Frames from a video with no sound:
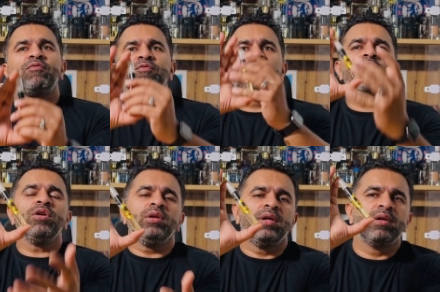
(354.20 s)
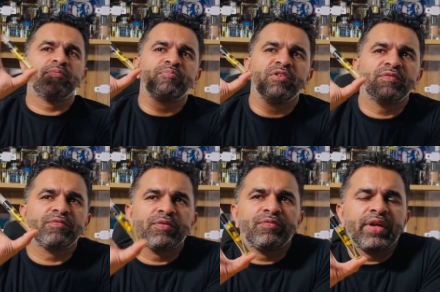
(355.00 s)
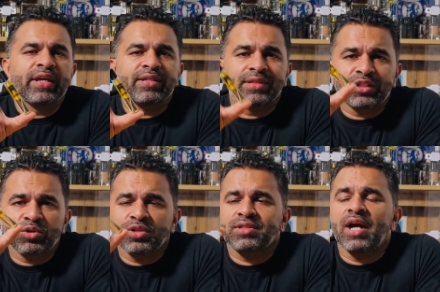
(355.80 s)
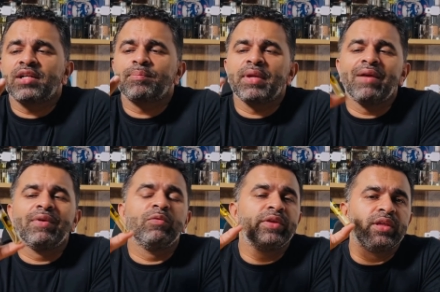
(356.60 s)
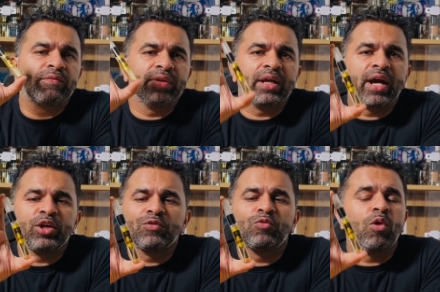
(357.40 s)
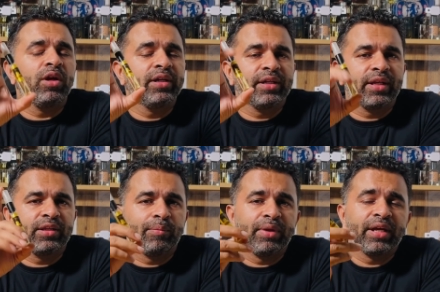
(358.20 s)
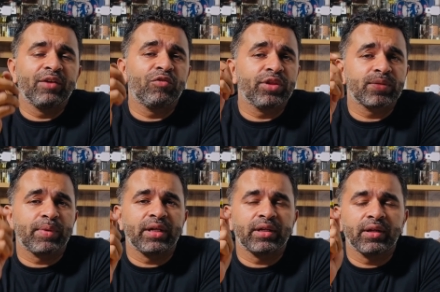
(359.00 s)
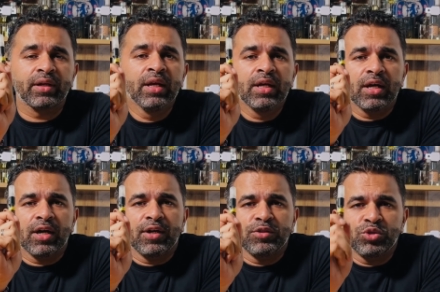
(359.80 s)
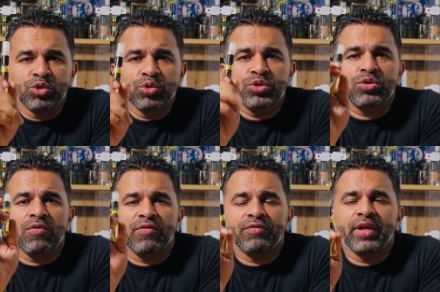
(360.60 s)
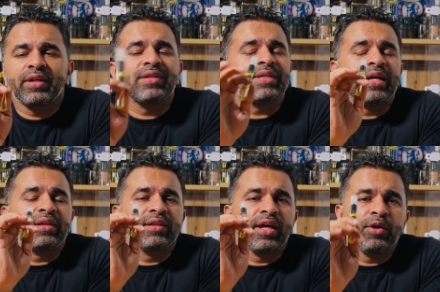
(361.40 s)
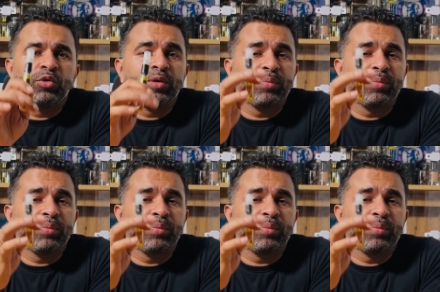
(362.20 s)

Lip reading: for a fragrance that's on a startup level with the kind of quality that they're bringing for this particular juice of a fragrance, I think they're doing